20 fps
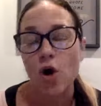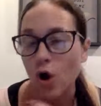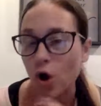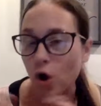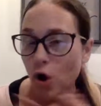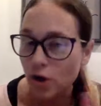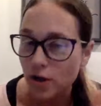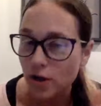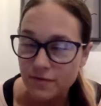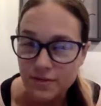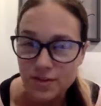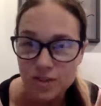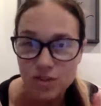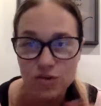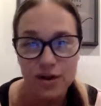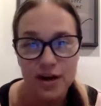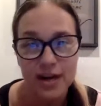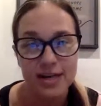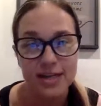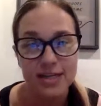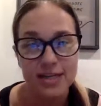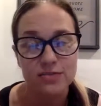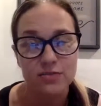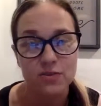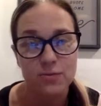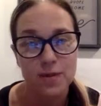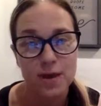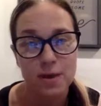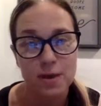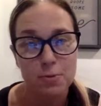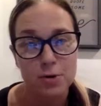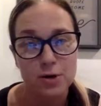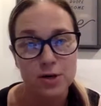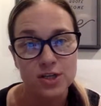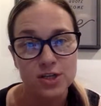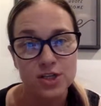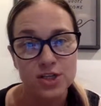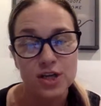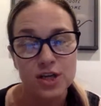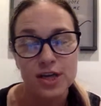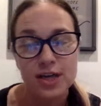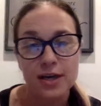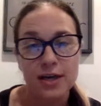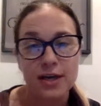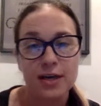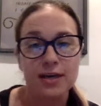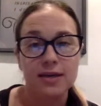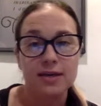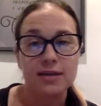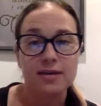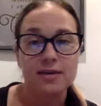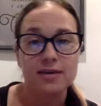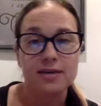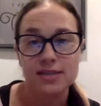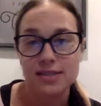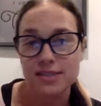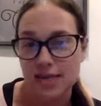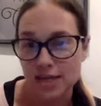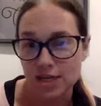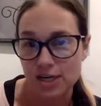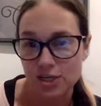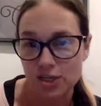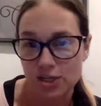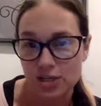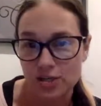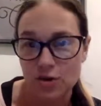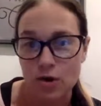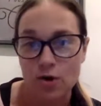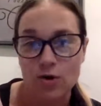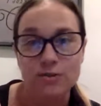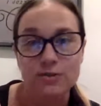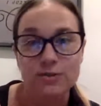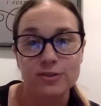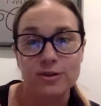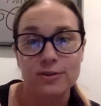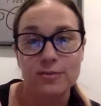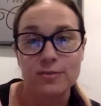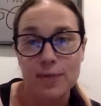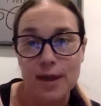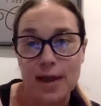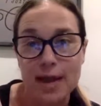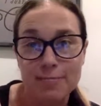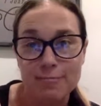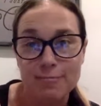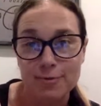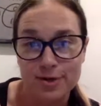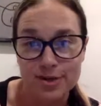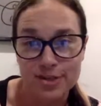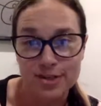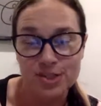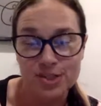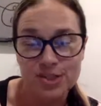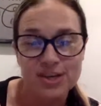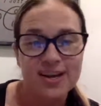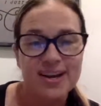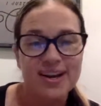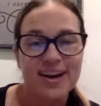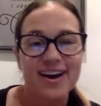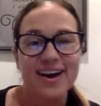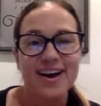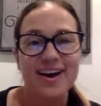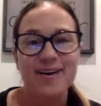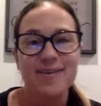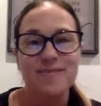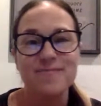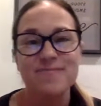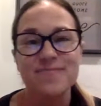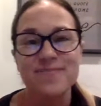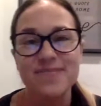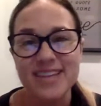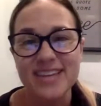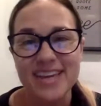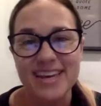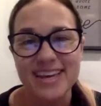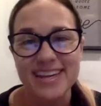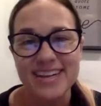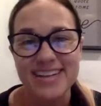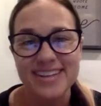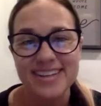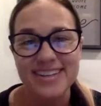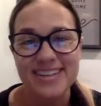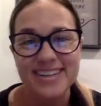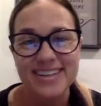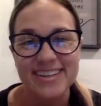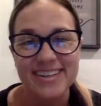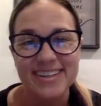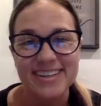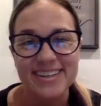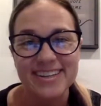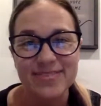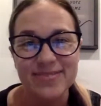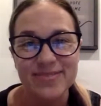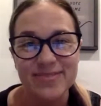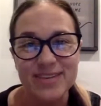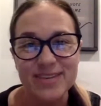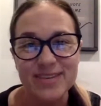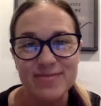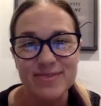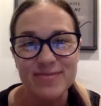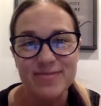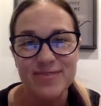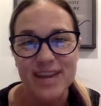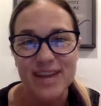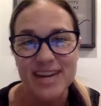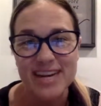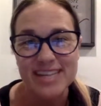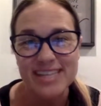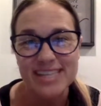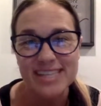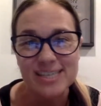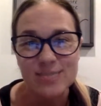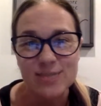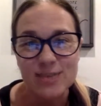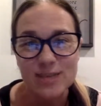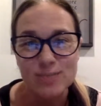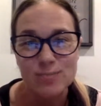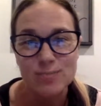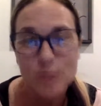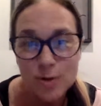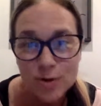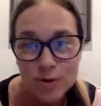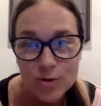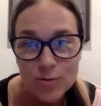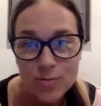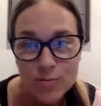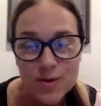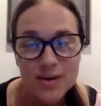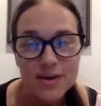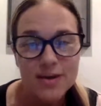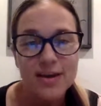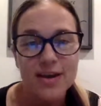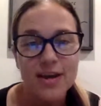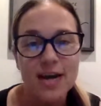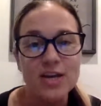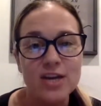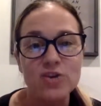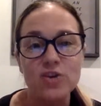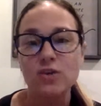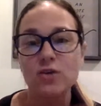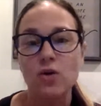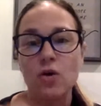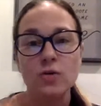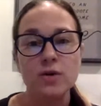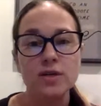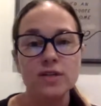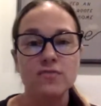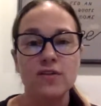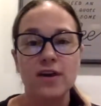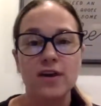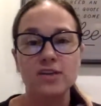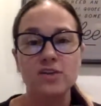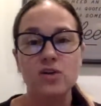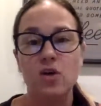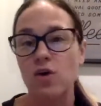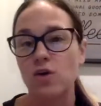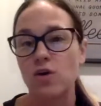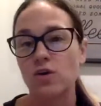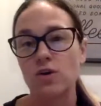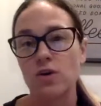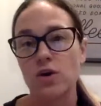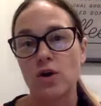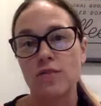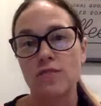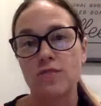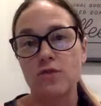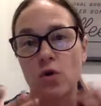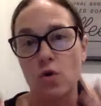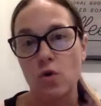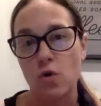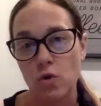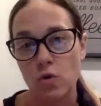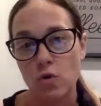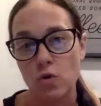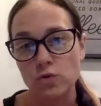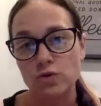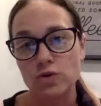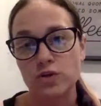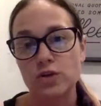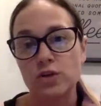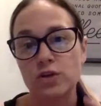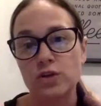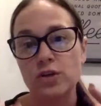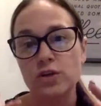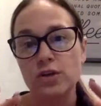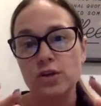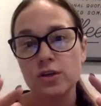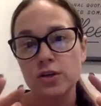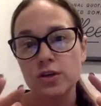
all of the trainings for May Push in the section called May Push in the Team Fit Finances Facebook group. And you can always find all of the older